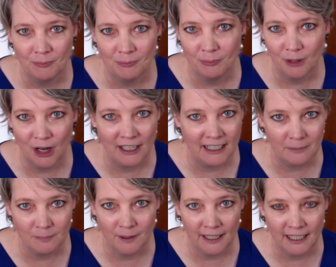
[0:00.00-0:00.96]

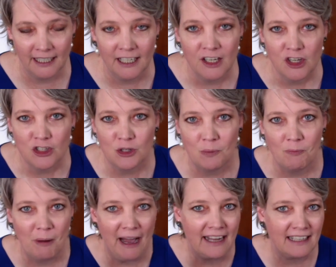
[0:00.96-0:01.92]
blogging buddy. So
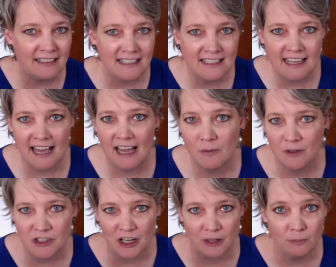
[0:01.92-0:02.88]
back in the day when we
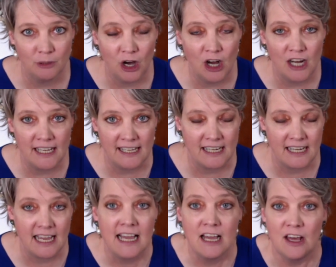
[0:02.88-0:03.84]
started
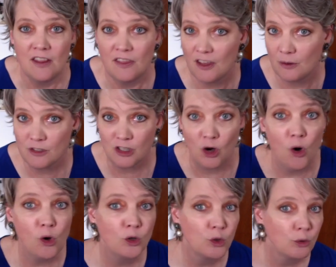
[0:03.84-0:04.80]
blogging, there was a
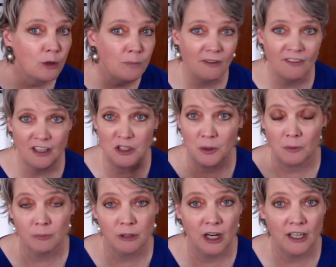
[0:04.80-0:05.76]
whole group of us who
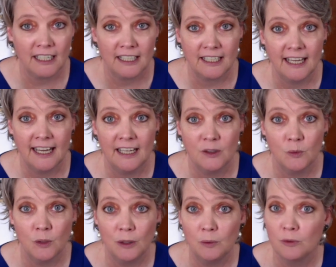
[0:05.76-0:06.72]
were blogging, and
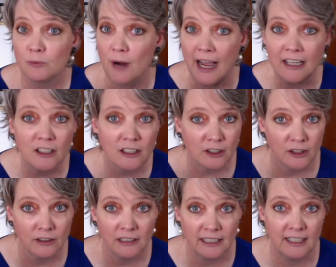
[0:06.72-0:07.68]
we would
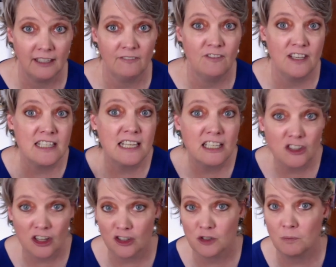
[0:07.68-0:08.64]
regularly visit each
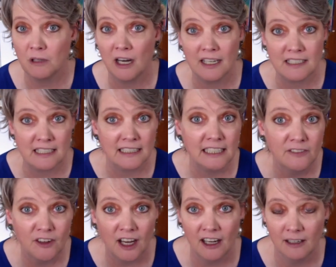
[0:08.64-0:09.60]
other's blogs and
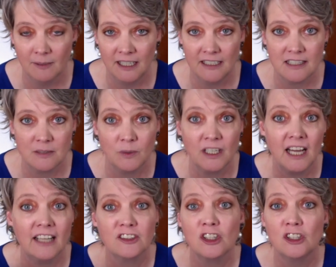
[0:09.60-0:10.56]
leave comments, and we
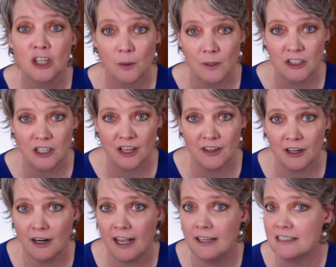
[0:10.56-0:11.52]
got to know each
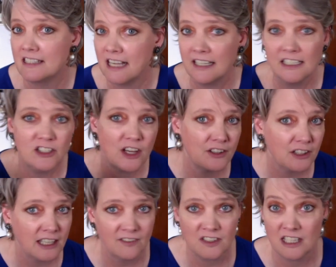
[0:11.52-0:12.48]
other and sent each other
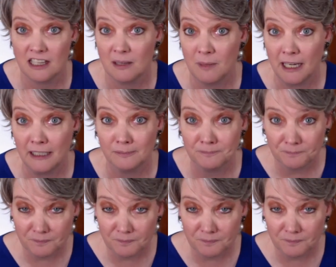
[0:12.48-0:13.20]
gifts in the mail.